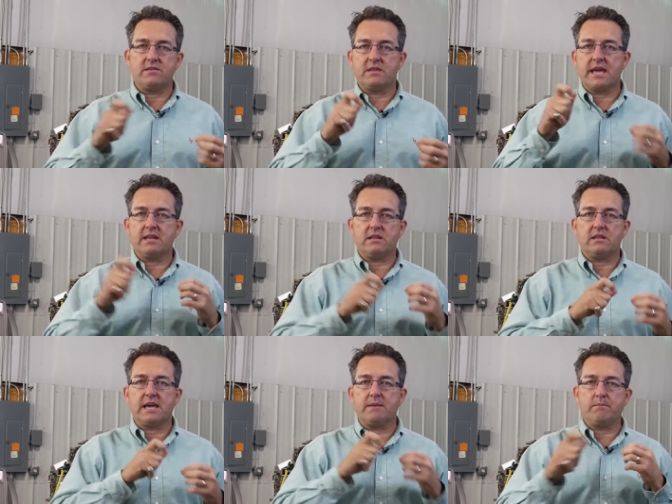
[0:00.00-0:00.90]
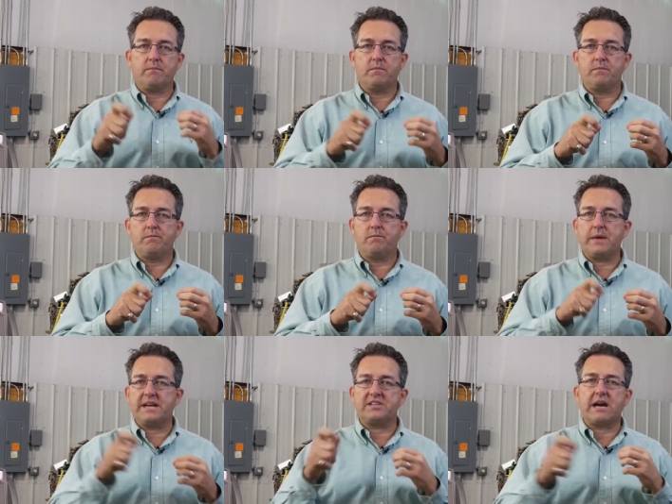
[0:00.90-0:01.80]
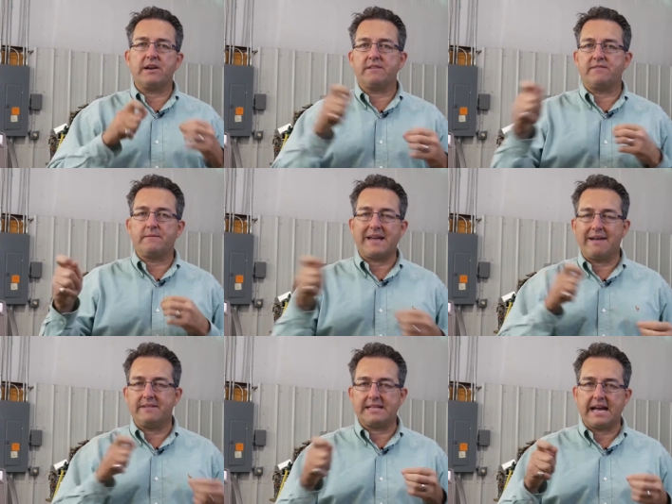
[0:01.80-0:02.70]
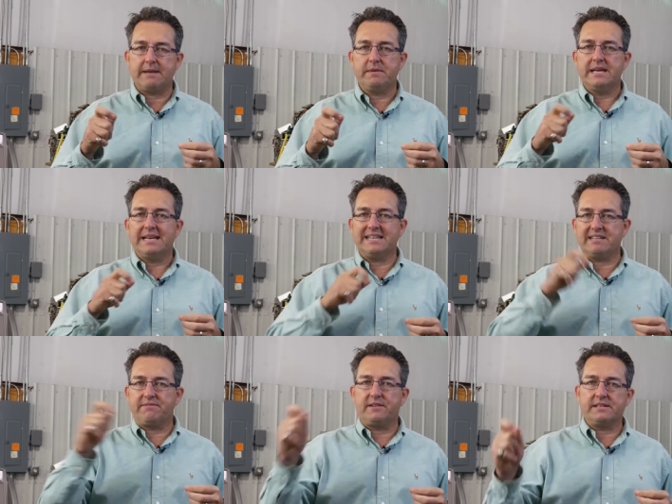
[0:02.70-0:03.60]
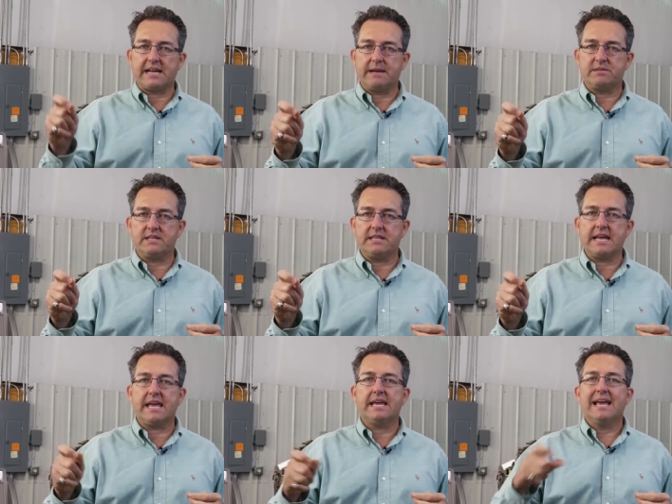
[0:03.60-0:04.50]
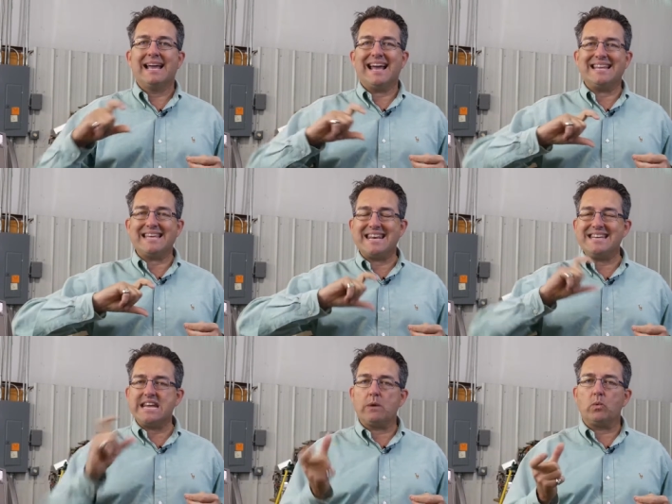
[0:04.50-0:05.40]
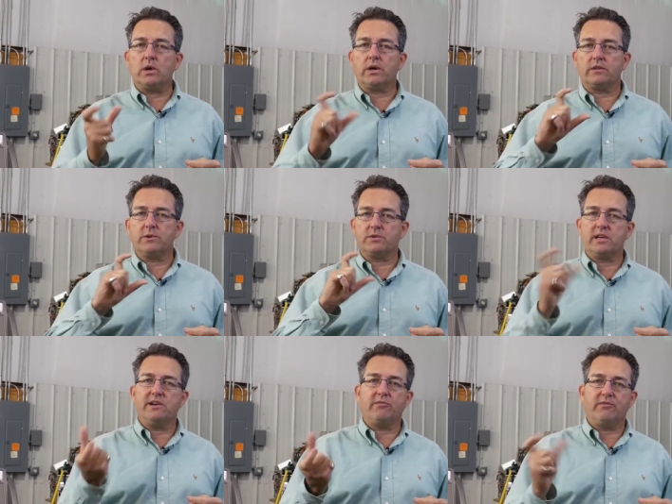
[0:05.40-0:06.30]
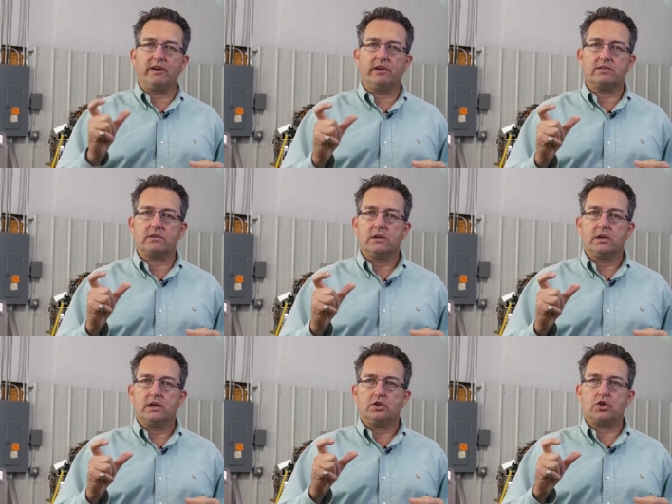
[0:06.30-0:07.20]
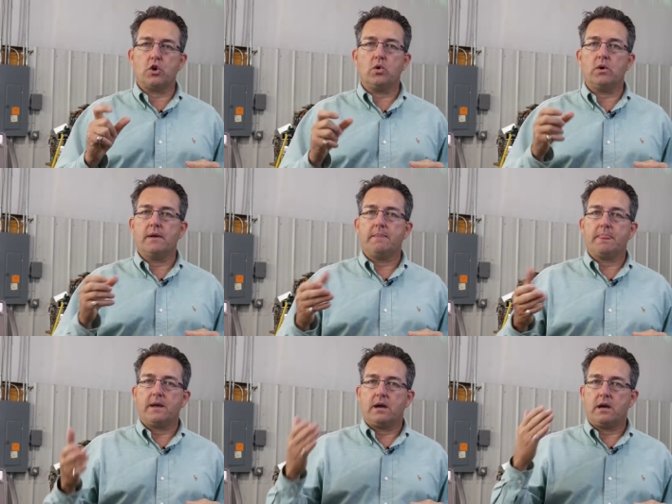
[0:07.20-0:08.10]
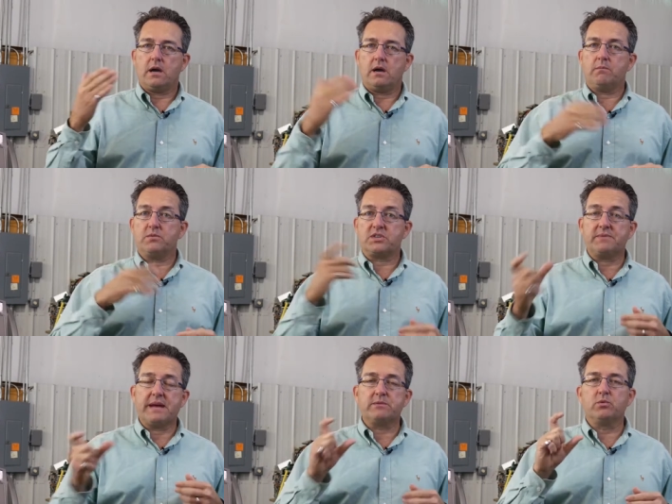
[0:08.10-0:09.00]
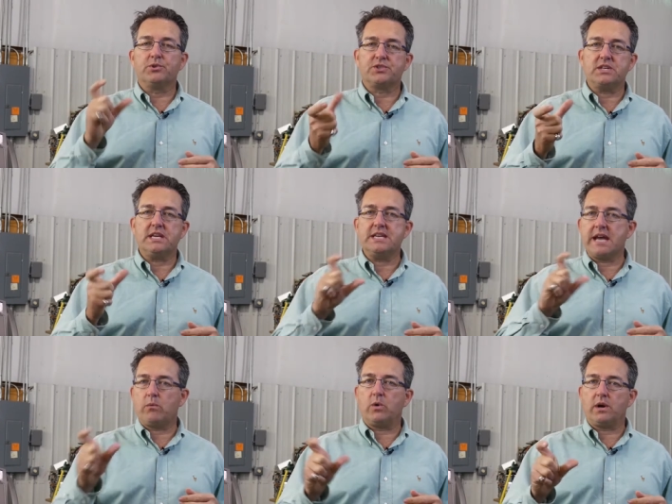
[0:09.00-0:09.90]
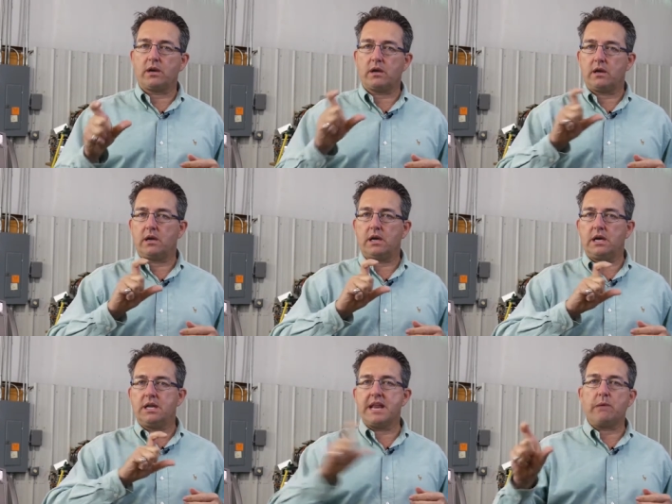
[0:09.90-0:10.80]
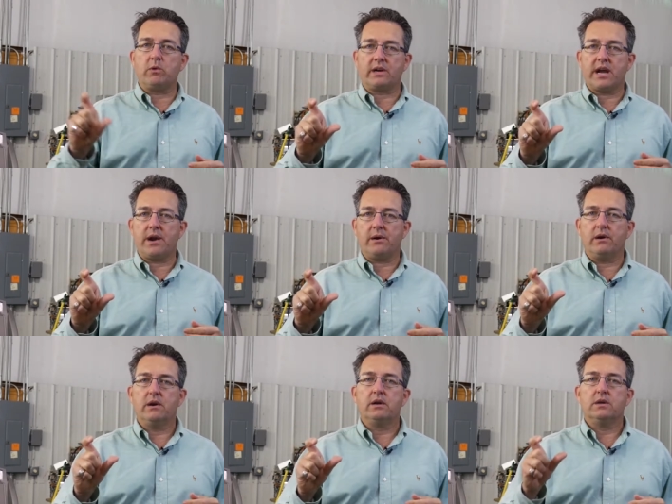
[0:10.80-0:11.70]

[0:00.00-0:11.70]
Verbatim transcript: they they batch out it from time to time at different times of the day, and that network there's interference. So um, sometimes we'll see network uh, a network error.